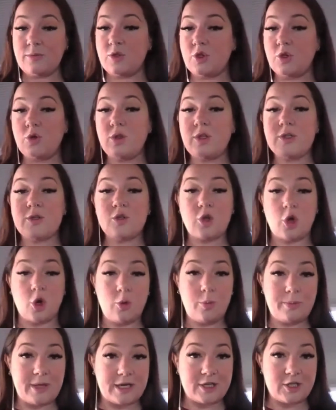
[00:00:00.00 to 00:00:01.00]
to the
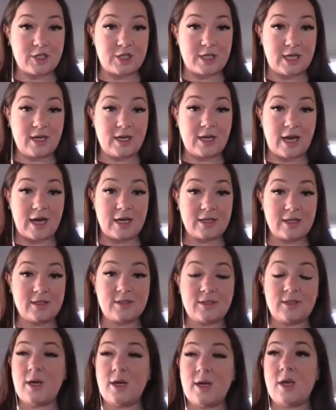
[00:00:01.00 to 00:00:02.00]
scope that she had
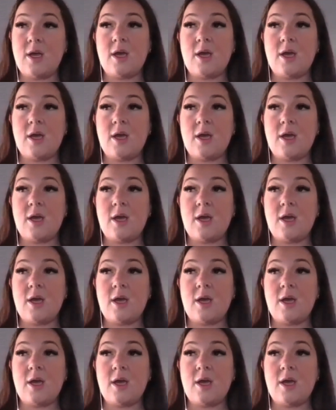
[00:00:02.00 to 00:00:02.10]
asked.